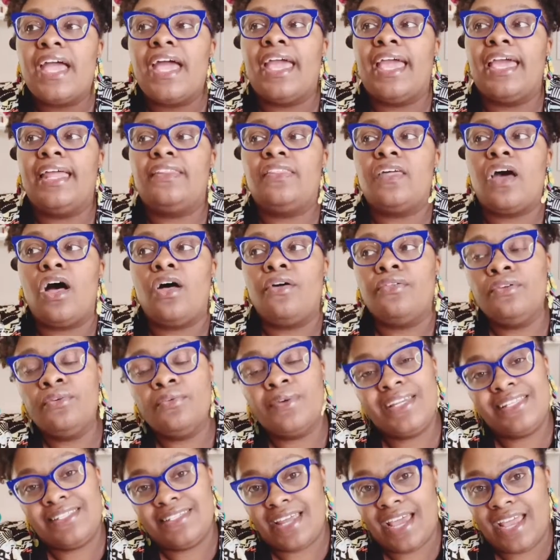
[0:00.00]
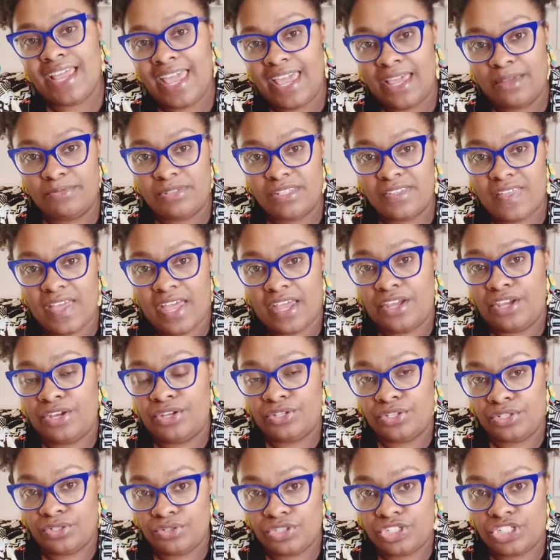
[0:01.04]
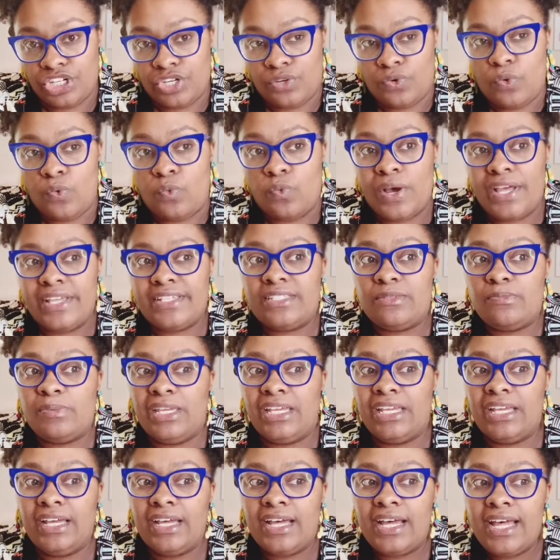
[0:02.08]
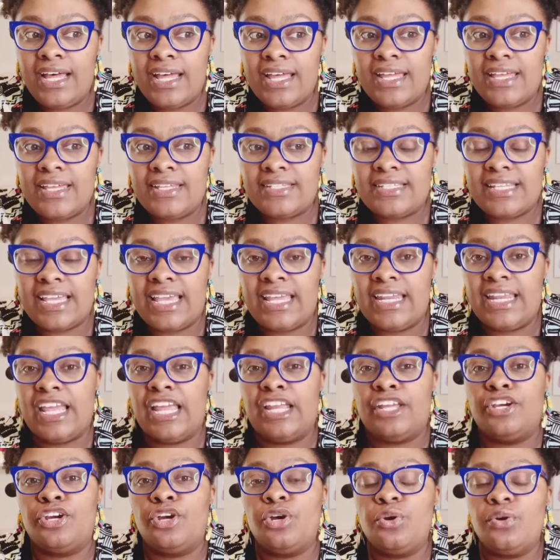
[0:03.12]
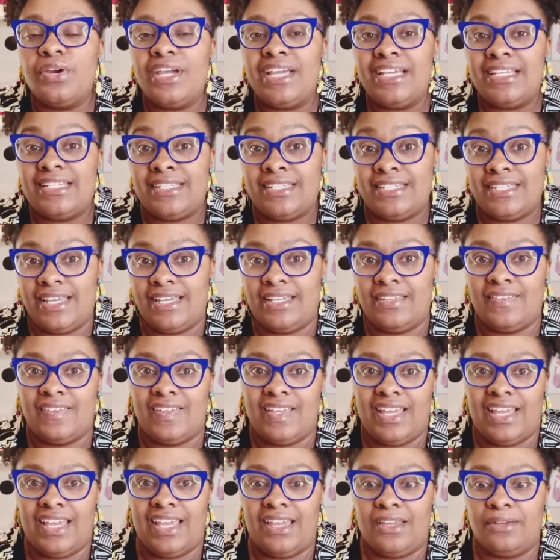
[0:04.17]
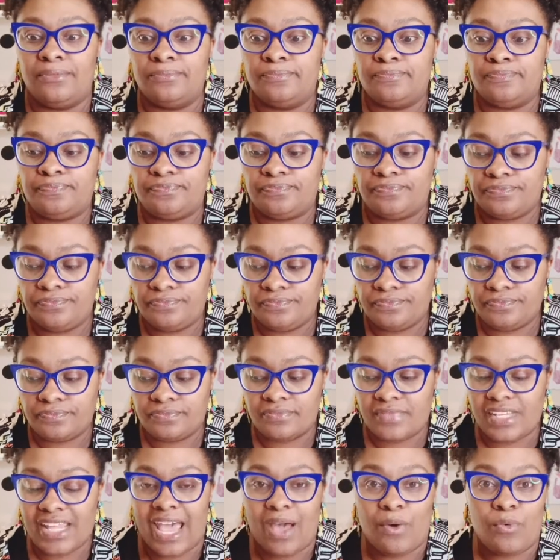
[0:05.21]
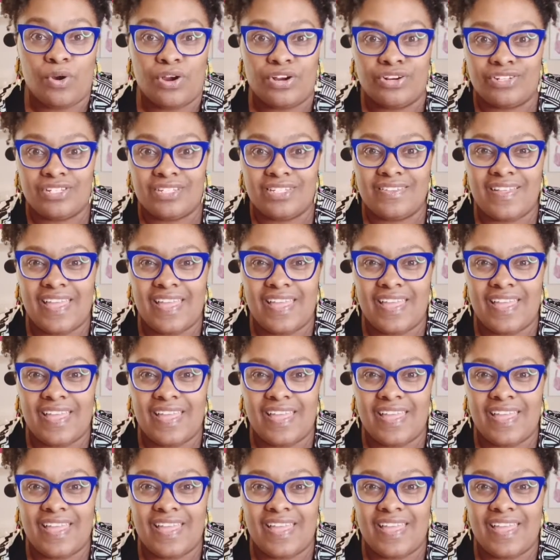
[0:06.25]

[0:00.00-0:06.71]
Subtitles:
And the only reason I came to that conclusion was because it increasingly got worse.